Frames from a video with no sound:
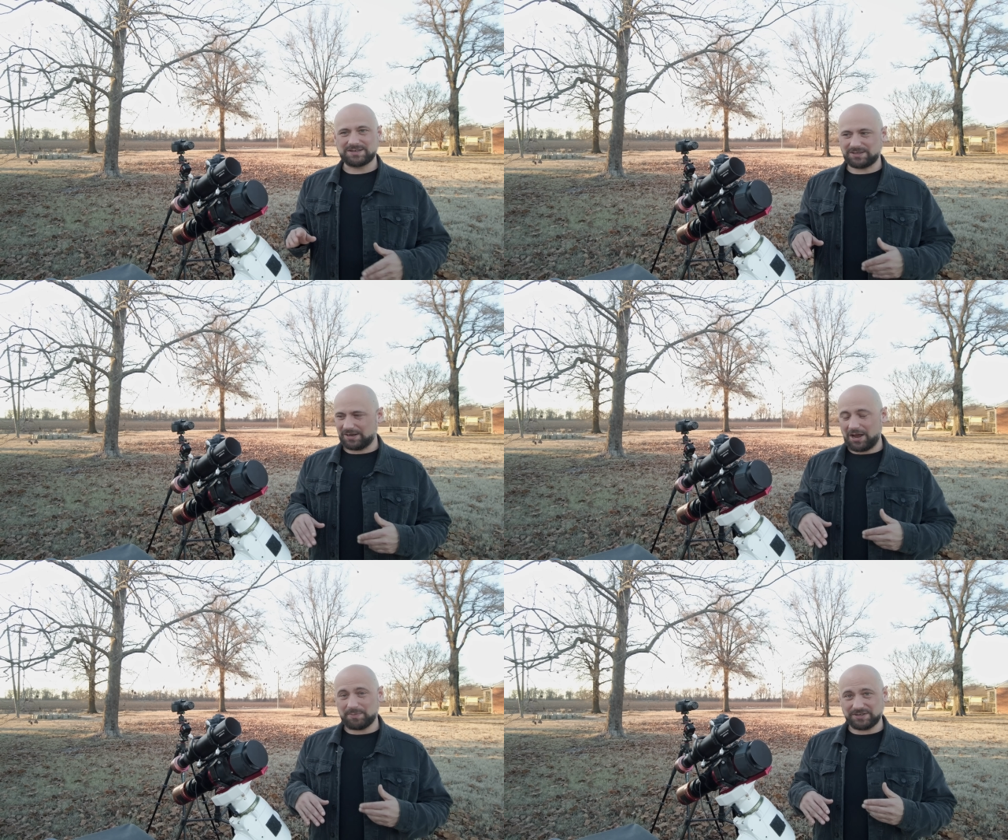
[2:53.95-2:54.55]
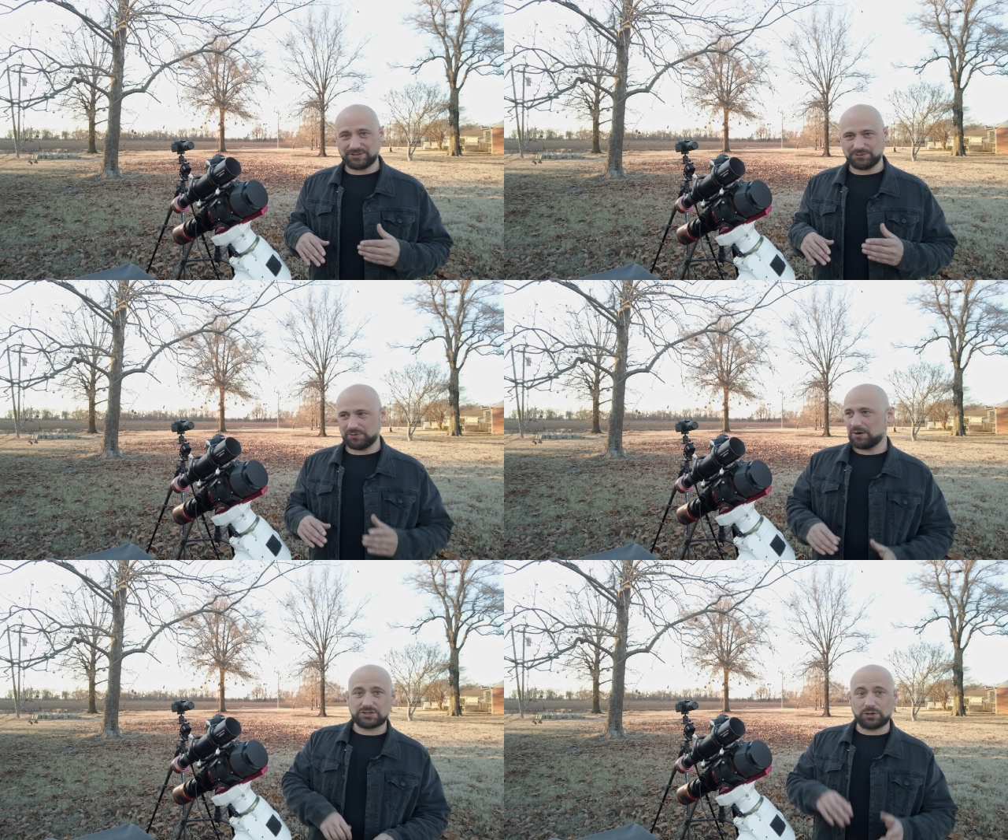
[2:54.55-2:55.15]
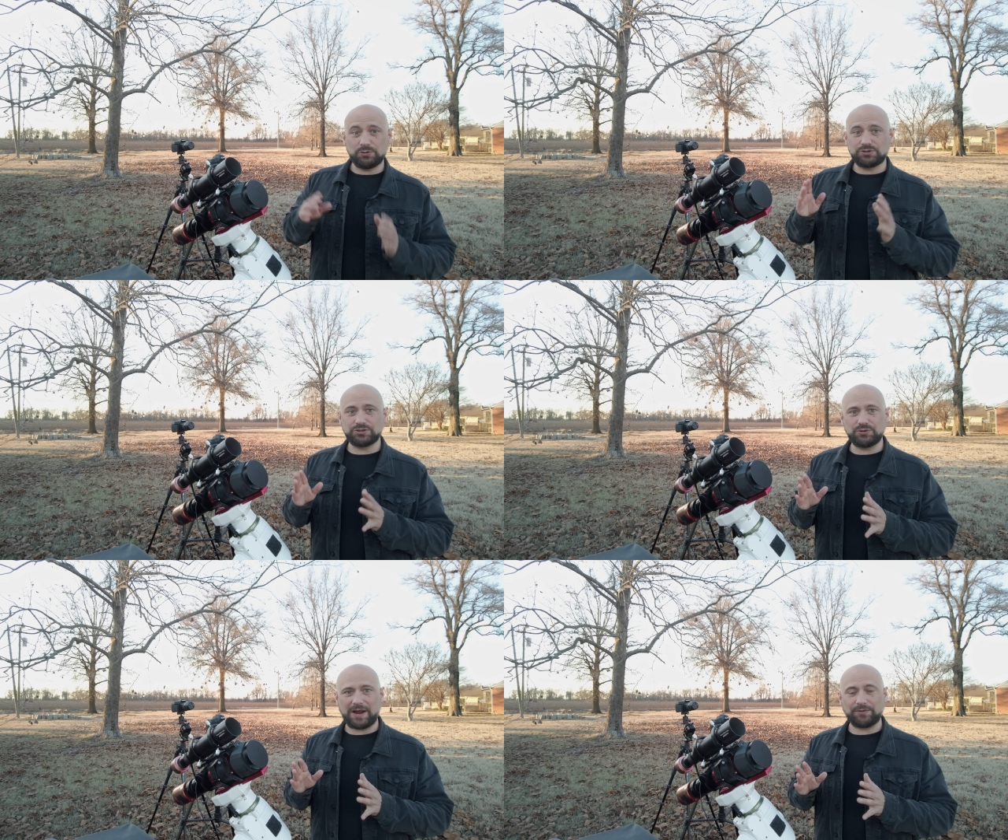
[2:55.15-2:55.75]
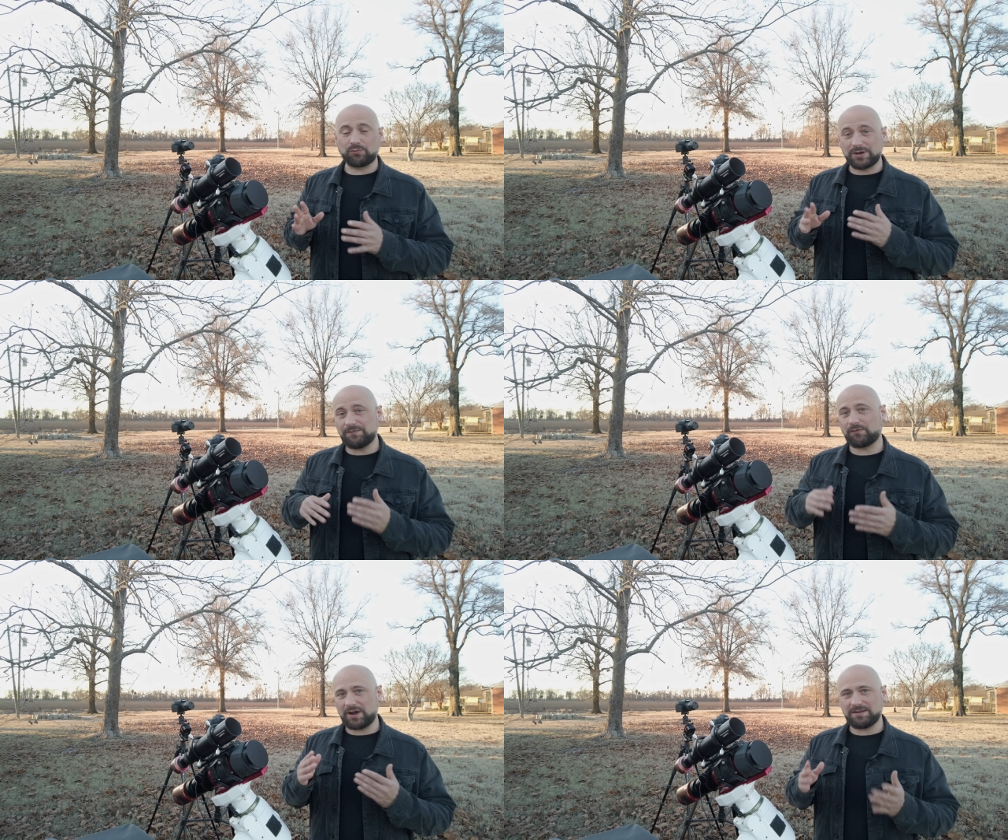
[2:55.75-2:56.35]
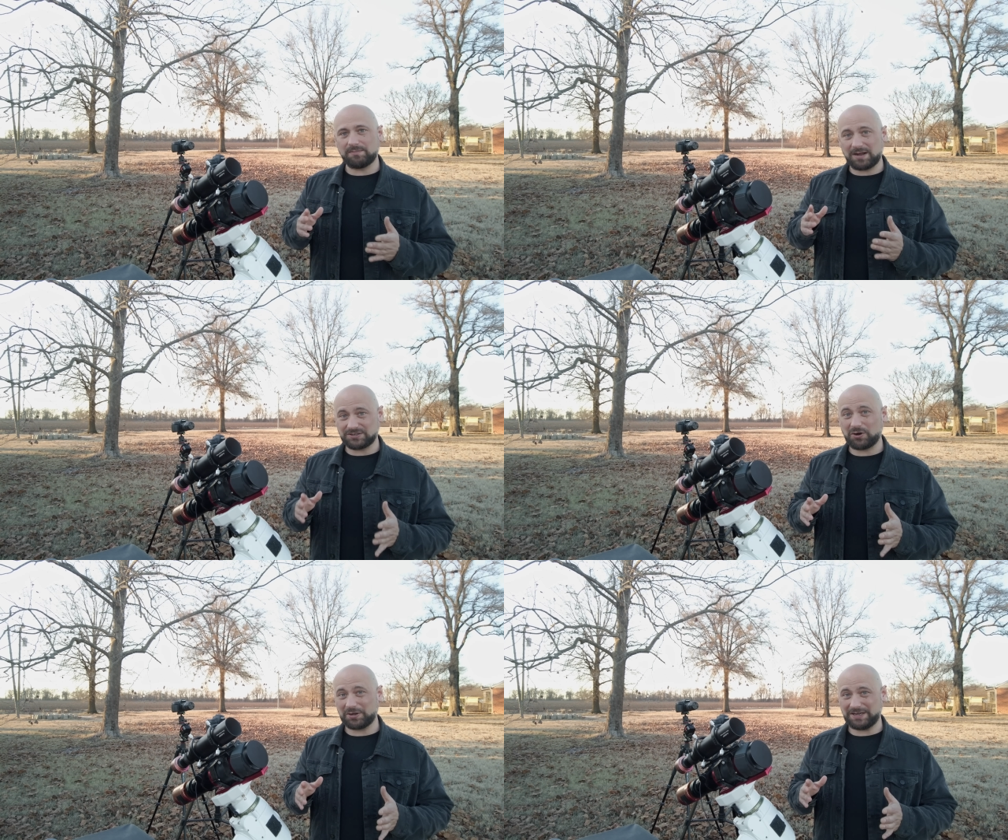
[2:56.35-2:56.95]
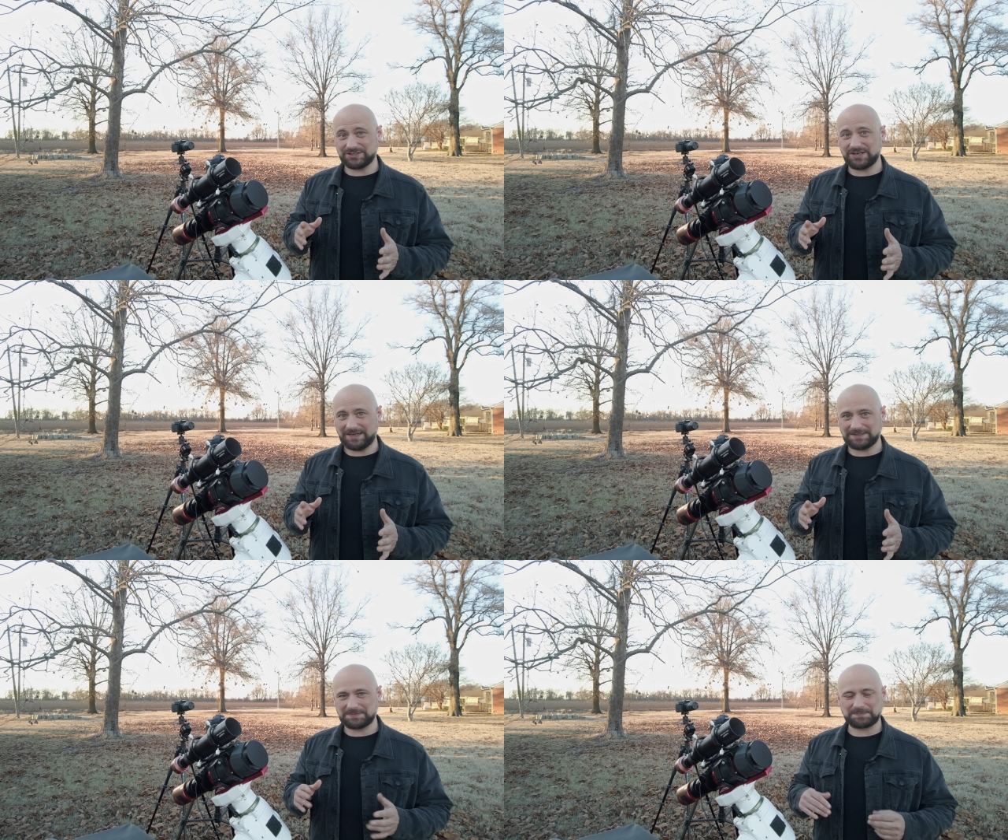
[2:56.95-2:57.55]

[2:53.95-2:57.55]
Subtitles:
to allow me to slew to and reframe my target each night.